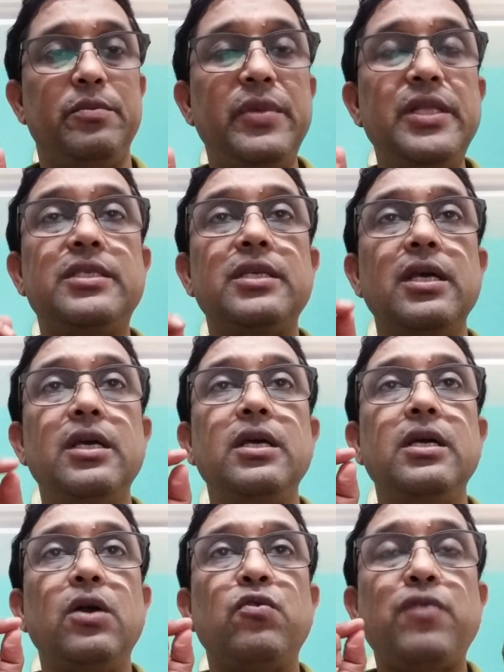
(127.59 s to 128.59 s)
Means
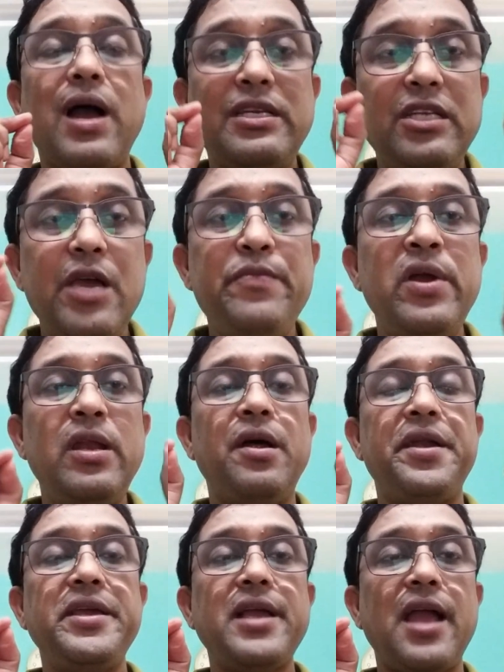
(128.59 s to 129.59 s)
whatever
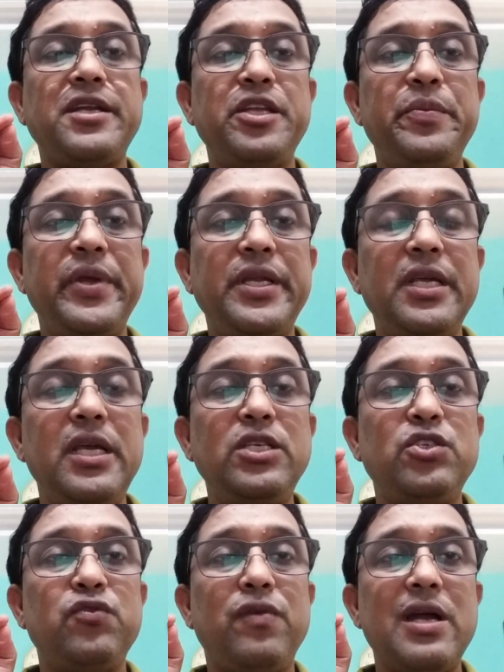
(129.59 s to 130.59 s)
learning
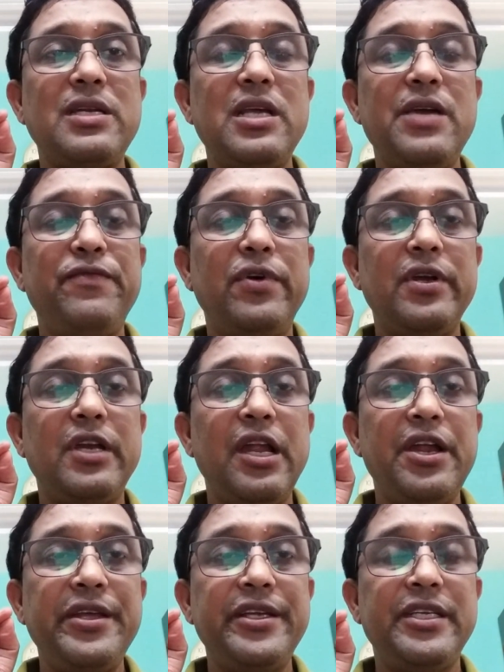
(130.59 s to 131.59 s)
activities, whatever
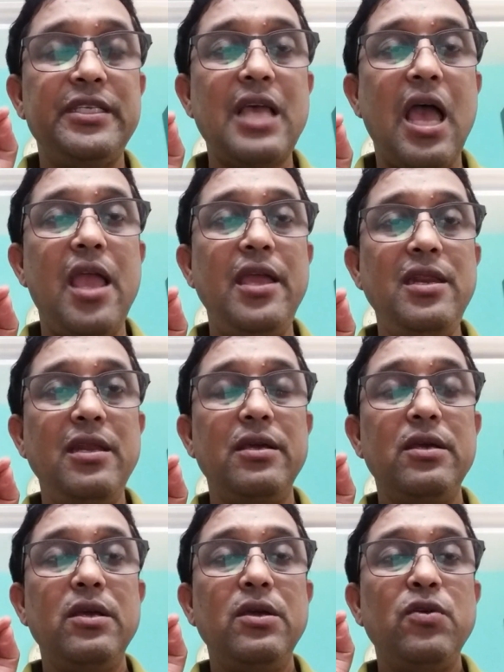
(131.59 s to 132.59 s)
learning design,
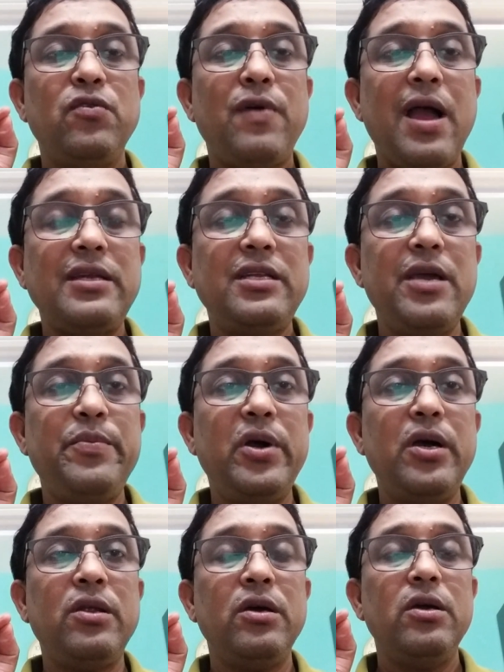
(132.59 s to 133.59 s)

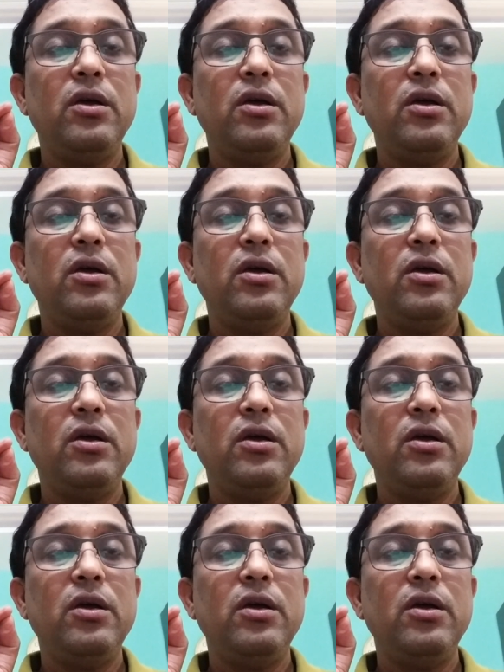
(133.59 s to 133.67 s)
whatever